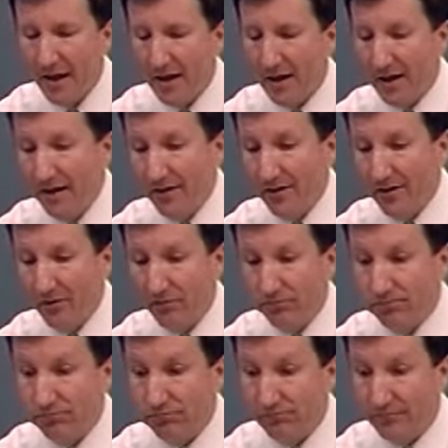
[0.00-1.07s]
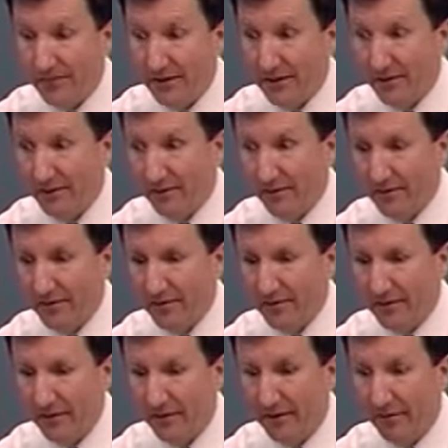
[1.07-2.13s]
The
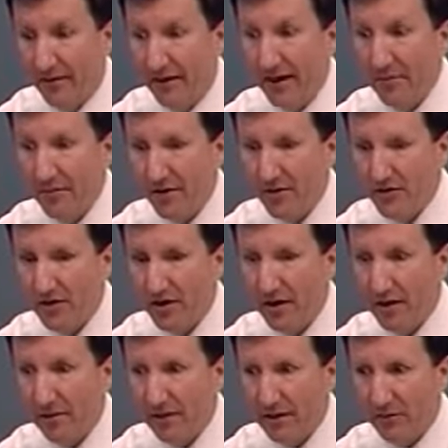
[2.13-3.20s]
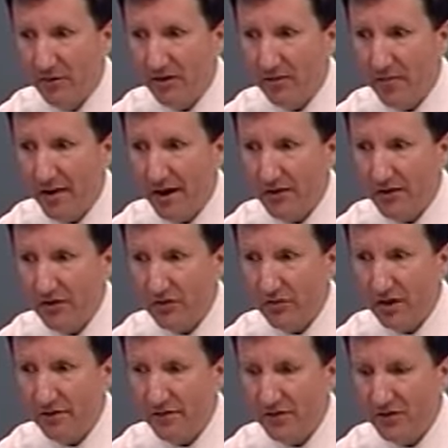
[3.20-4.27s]
nightmare scenario is the pastor's
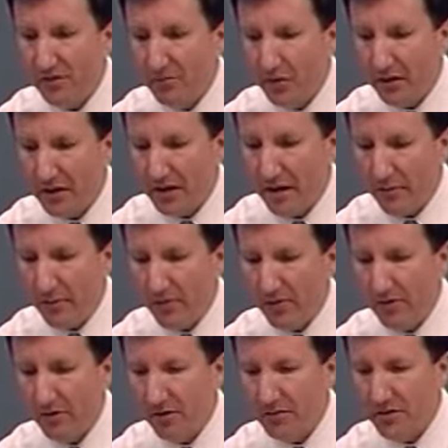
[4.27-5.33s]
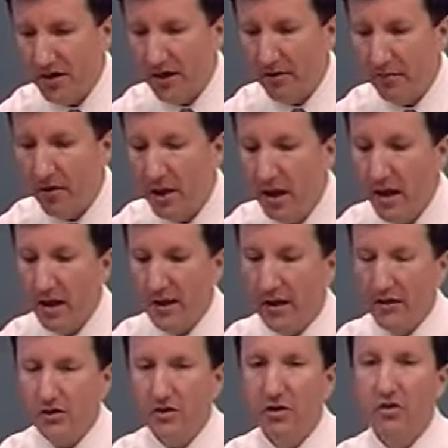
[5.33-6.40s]
wife is the bookkeeper. You know what I'm saying? A
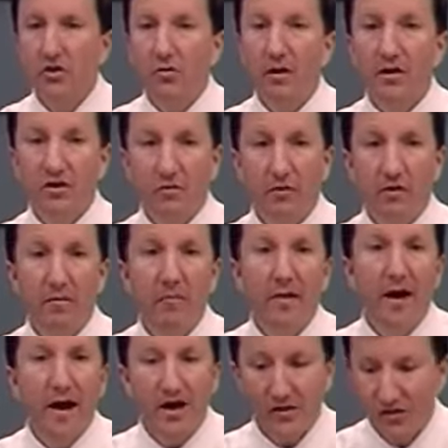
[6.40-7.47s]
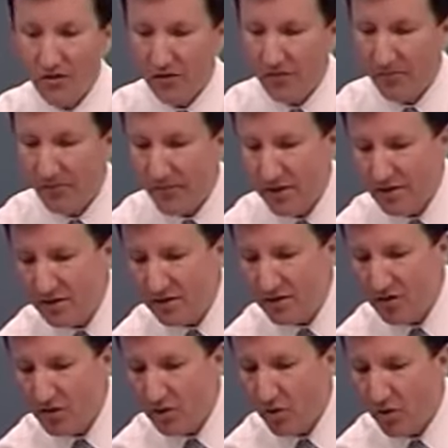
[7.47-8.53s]
situation where the pastor is the
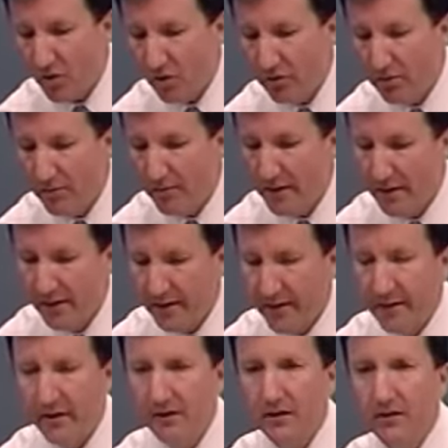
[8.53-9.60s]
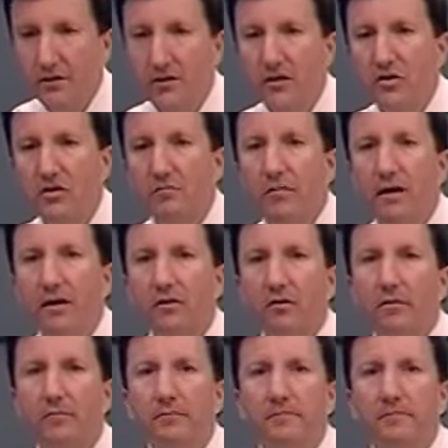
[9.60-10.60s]
sole decision maker.